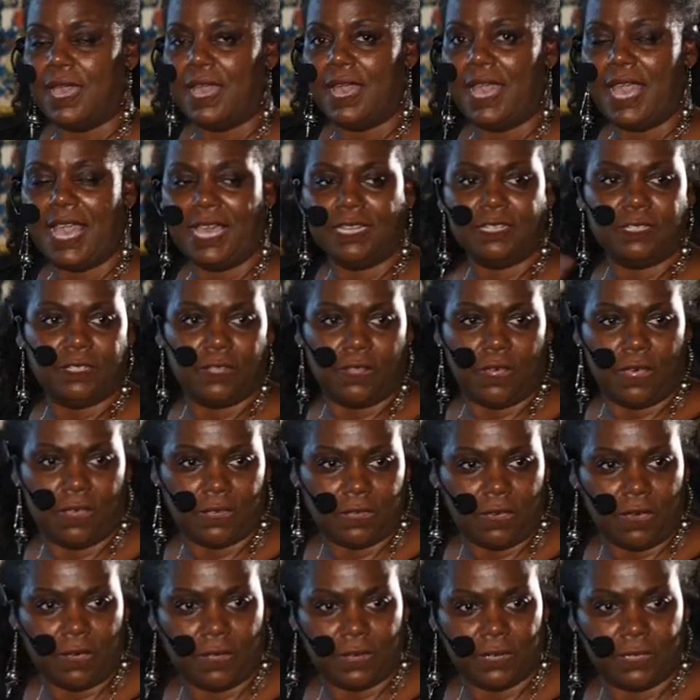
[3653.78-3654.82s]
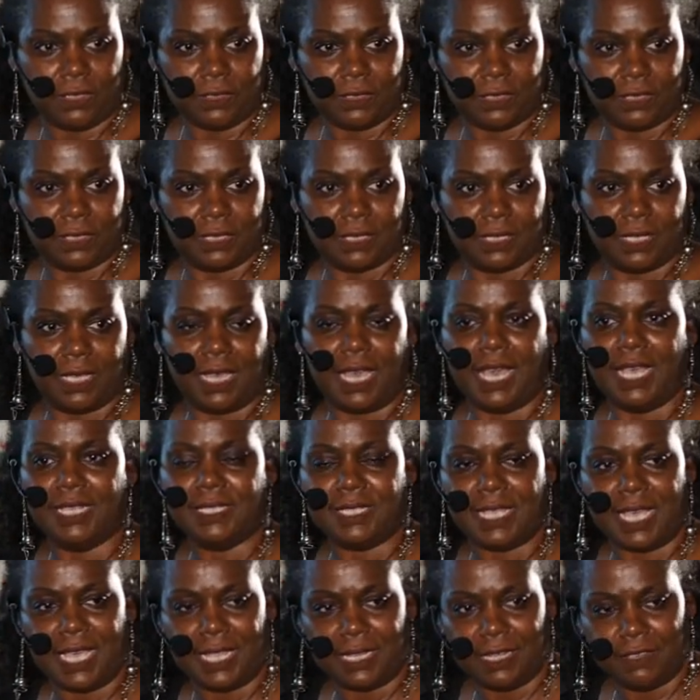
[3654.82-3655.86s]
analog art as
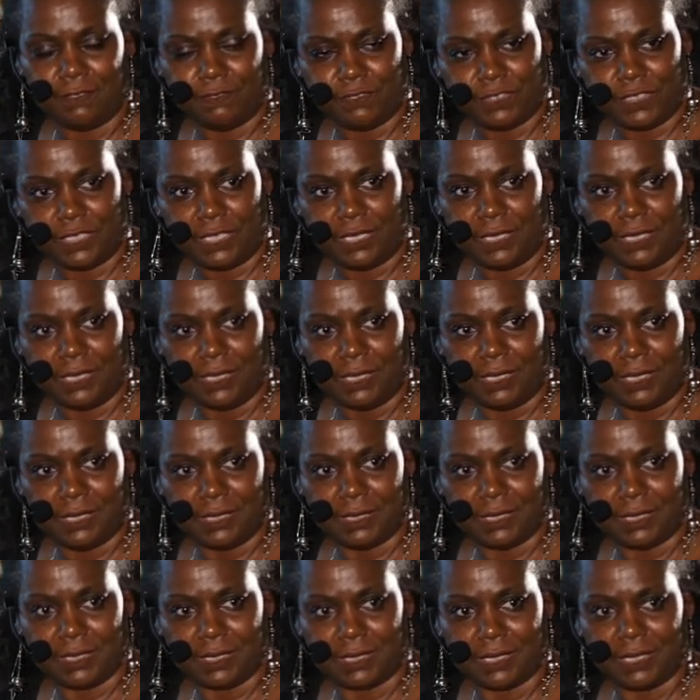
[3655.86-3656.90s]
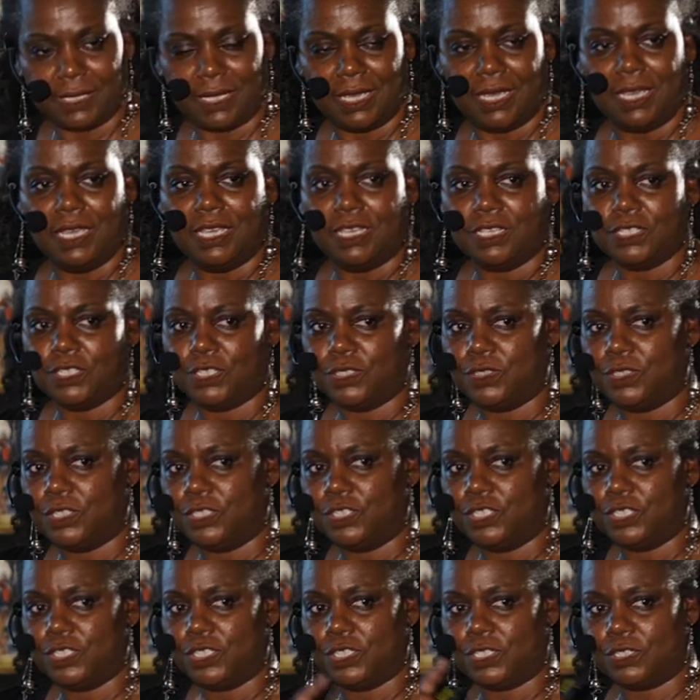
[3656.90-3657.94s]
NFTs. So they're
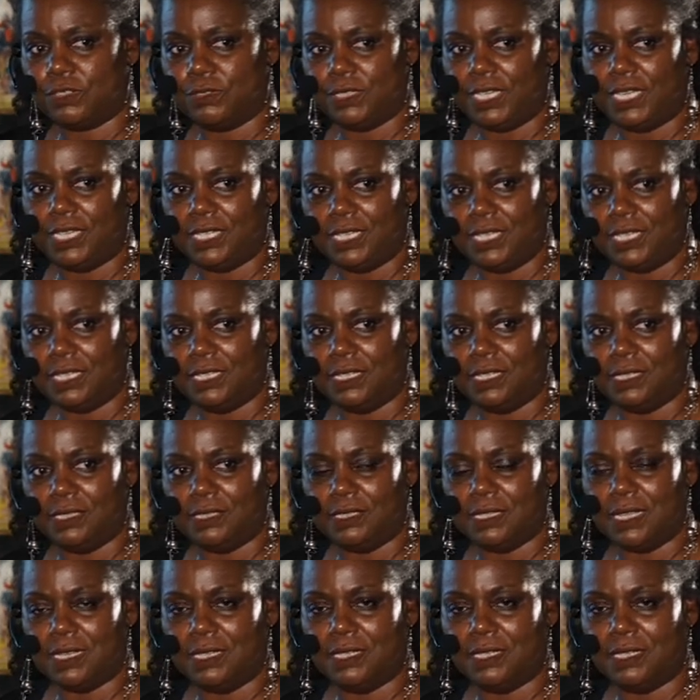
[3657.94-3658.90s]
just creating a,